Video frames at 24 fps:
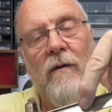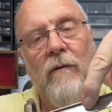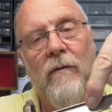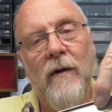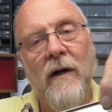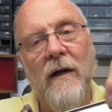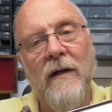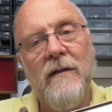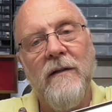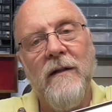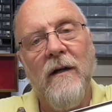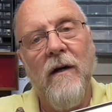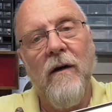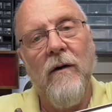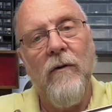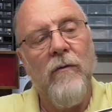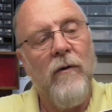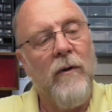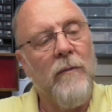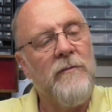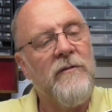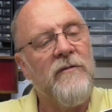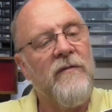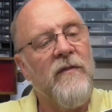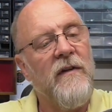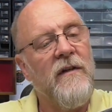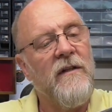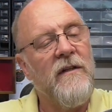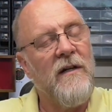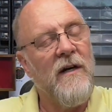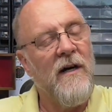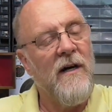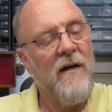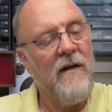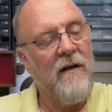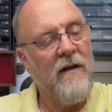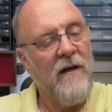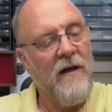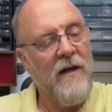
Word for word: right there and rubs the entire